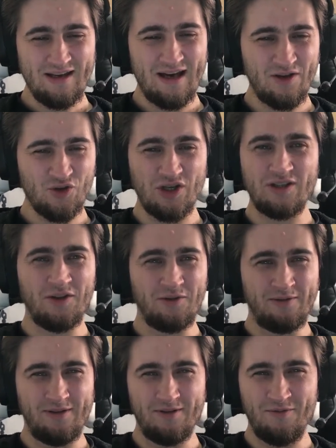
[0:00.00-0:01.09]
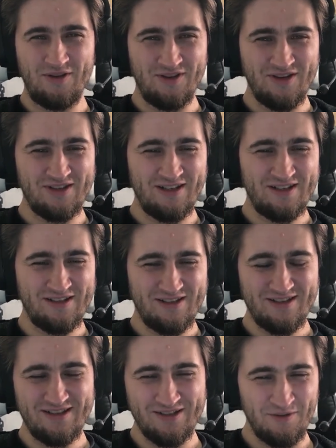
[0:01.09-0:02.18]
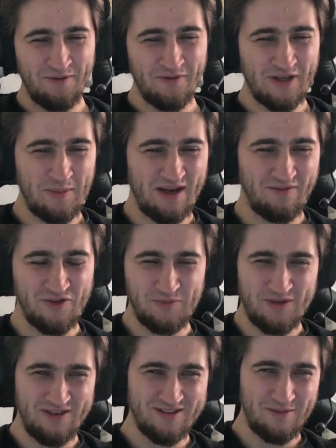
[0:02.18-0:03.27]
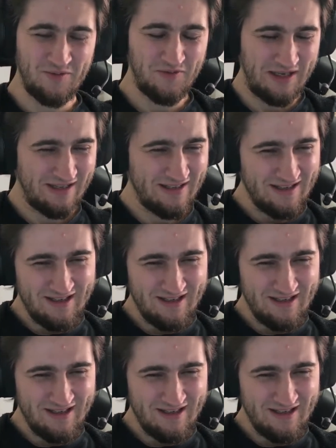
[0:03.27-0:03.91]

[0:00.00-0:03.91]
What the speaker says: I usually don't read this list, so every time I have to spend the time to think.